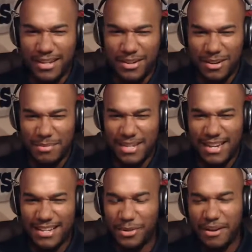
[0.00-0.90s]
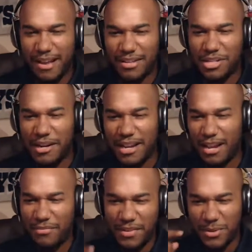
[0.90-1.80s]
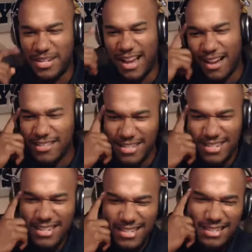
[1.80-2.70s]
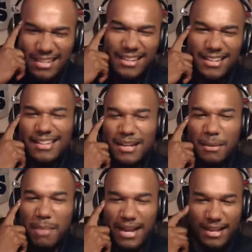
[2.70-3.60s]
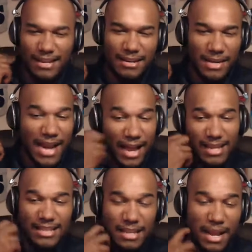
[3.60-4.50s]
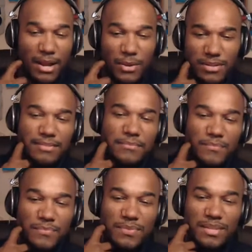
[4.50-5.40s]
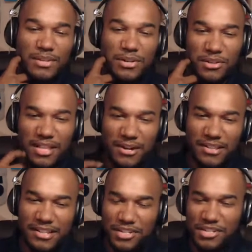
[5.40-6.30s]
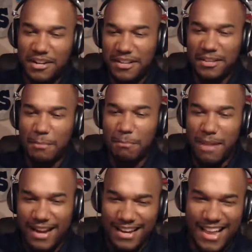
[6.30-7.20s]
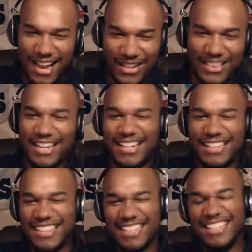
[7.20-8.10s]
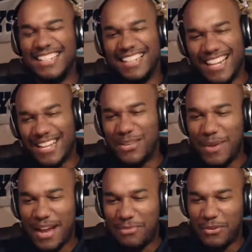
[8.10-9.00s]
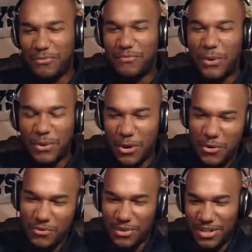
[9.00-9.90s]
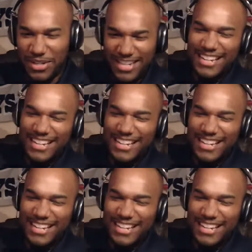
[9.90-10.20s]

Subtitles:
You know what I'm saying? Because you're not shutting off a dude's consciousness by knocking them out. You're literally shutting their body down. Like you have to fold over.